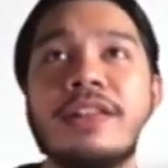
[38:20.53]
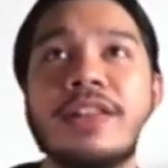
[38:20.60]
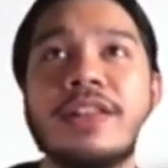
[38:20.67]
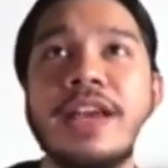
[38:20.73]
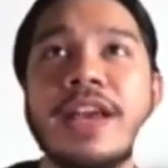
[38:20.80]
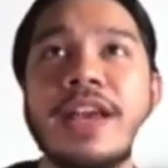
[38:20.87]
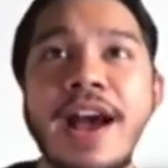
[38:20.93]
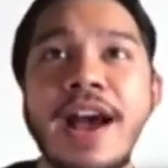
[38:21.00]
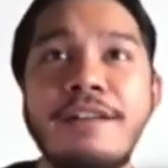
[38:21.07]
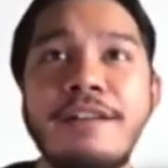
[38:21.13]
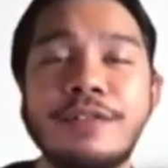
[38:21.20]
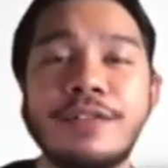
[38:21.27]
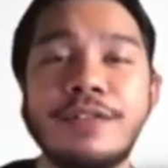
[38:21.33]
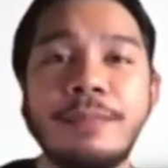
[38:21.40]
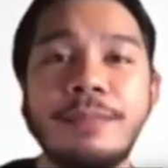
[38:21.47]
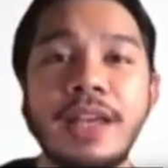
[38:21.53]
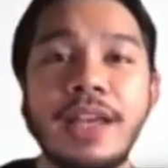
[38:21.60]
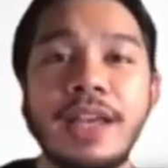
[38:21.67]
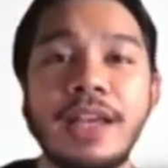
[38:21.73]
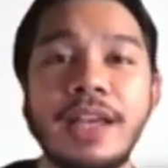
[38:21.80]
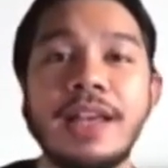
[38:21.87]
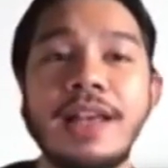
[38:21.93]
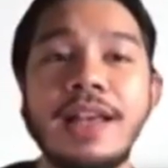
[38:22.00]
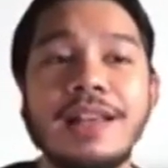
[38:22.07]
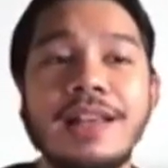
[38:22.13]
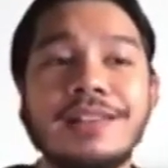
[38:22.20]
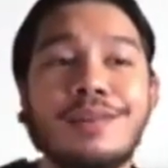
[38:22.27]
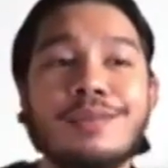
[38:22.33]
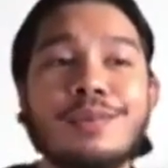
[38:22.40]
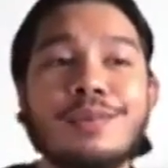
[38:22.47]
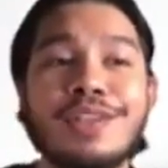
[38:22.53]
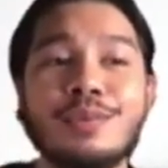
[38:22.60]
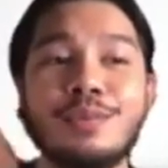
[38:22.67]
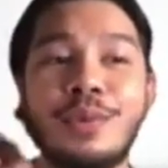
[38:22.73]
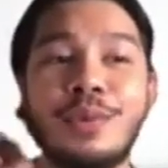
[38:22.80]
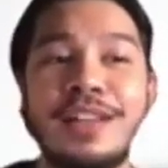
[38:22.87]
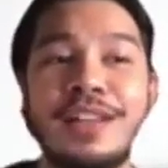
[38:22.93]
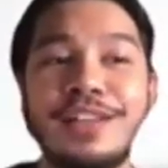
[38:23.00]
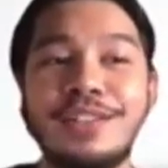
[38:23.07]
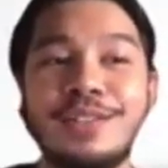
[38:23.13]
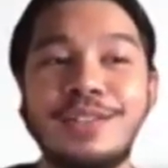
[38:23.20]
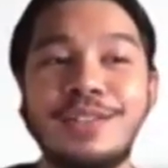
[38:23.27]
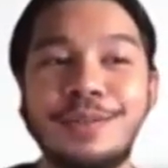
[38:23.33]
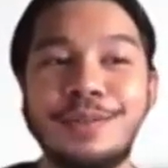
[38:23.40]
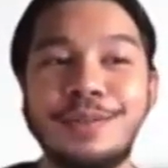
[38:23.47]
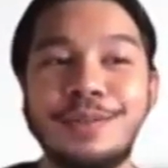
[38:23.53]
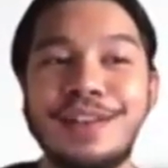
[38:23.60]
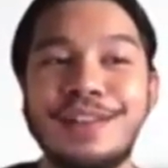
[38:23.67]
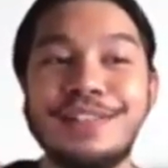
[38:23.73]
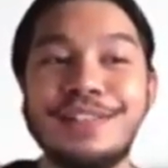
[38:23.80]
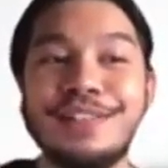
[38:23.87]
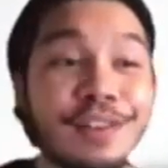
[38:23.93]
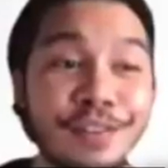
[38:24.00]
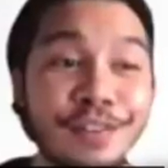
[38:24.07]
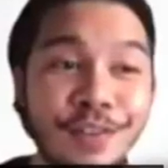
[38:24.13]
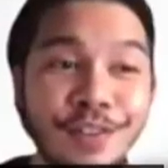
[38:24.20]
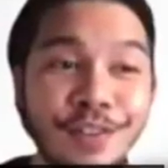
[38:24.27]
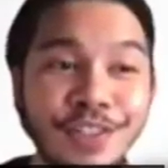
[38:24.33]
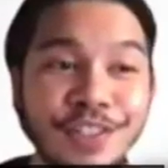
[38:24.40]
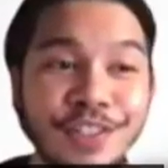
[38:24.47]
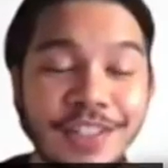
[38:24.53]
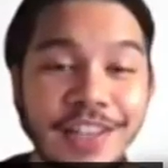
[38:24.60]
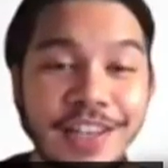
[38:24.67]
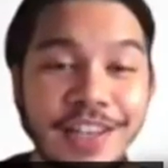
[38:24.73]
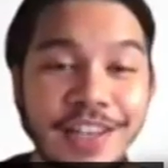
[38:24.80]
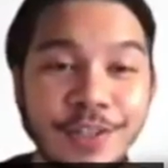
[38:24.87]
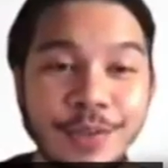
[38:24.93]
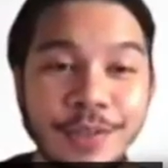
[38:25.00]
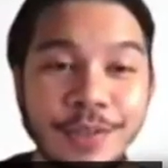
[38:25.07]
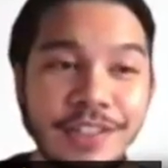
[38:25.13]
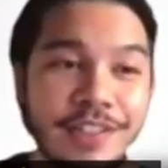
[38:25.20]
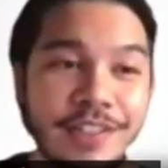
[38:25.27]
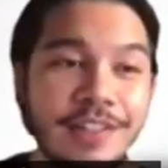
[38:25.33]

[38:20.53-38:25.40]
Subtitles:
they have something that we can relate to psychologically, actually.